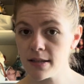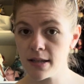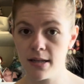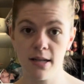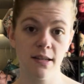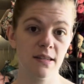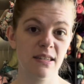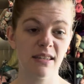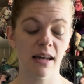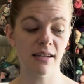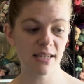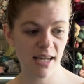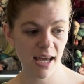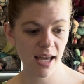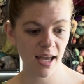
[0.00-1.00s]
It is
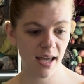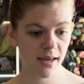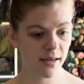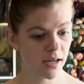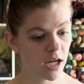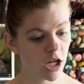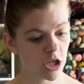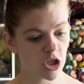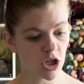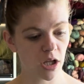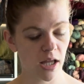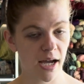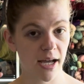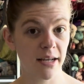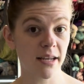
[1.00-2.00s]
Sunday,
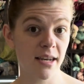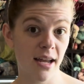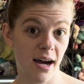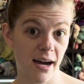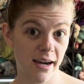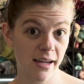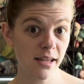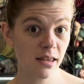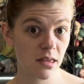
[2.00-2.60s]
July 9th.